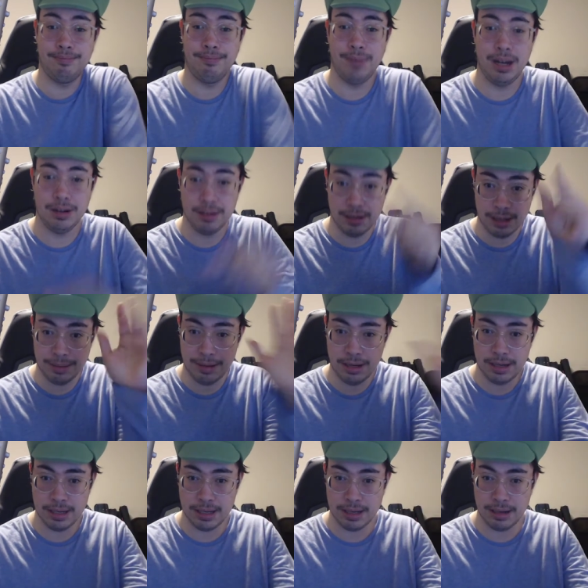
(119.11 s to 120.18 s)
here, let me
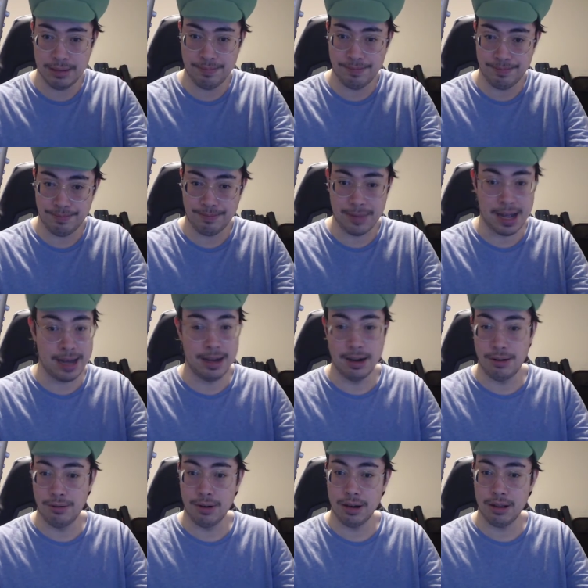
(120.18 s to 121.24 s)
just I know
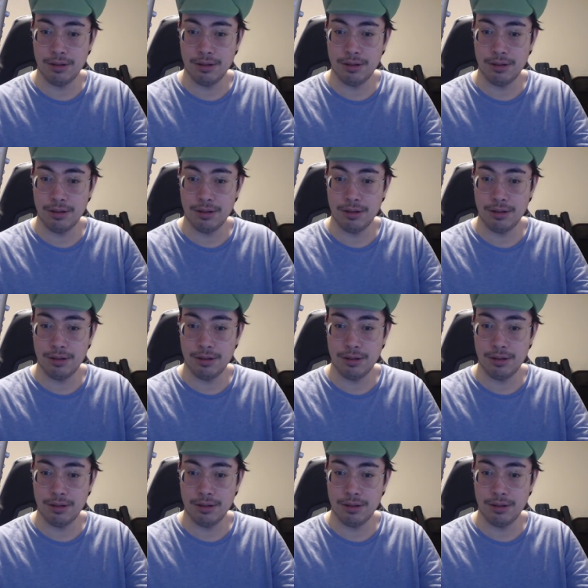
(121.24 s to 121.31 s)
where those